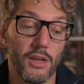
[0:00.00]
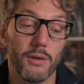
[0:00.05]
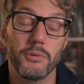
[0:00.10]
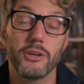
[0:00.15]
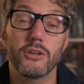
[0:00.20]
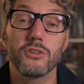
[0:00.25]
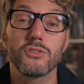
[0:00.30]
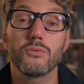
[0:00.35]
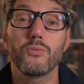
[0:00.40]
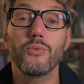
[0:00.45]

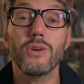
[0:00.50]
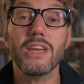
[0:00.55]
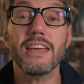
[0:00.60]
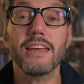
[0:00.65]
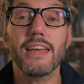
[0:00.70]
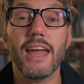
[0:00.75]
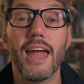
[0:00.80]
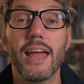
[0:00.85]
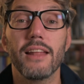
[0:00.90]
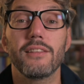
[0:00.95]
because we
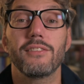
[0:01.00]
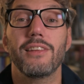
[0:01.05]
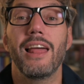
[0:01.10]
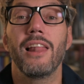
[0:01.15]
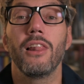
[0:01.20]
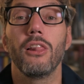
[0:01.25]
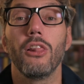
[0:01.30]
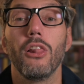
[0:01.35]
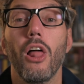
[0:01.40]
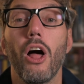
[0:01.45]
get a
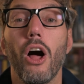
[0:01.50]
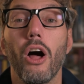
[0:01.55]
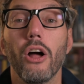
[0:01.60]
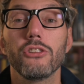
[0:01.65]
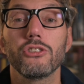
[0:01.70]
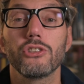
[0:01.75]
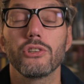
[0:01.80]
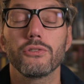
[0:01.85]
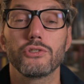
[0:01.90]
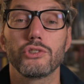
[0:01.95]

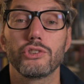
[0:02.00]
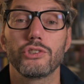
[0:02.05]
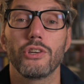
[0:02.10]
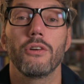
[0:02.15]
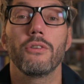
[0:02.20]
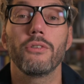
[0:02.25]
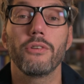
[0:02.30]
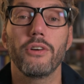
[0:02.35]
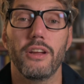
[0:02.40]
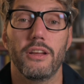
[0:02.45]
lot of
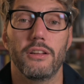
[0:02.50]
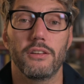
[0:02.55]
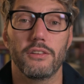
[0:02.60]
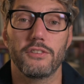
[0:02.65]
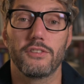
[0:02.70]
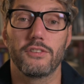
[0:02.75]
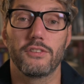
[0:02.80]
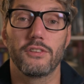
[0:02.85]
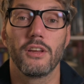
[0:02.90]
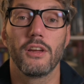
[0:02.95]

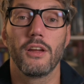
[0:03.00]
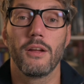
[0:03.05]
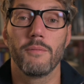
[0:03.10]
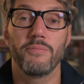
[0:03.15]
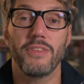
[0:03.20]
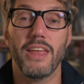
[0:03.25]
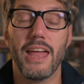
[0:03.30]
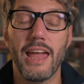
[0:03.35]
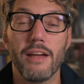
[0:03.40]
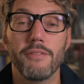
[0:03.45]
showreels
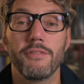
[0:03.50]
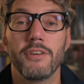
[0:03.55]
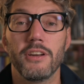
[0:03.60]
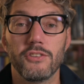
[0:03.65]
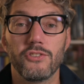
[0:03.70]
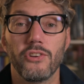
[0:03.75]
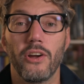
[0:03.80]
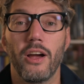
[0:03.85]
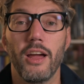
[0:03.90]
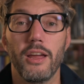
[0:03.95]
every
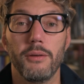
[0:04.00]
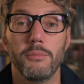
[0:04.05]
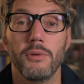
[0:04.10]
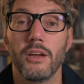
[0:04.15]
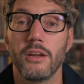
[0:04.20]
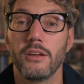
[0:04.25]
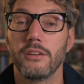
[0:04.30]
time.